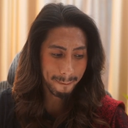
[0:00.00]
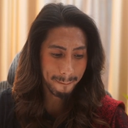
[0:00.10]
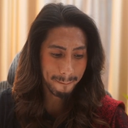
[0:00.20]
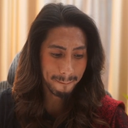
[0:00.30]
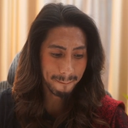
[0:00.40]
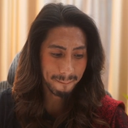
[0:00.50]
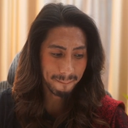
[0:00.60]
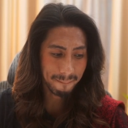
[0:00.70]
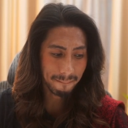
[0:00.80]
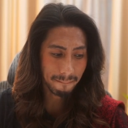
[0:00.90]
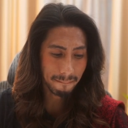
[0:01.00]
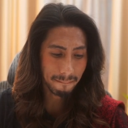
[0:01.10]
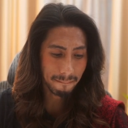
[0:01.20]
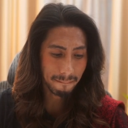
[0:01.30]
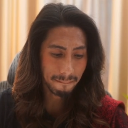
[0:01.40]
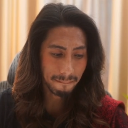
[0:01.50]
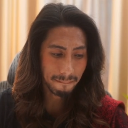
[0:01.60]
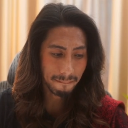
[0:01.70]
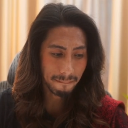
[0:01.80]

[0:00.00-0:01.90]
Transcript: (silence)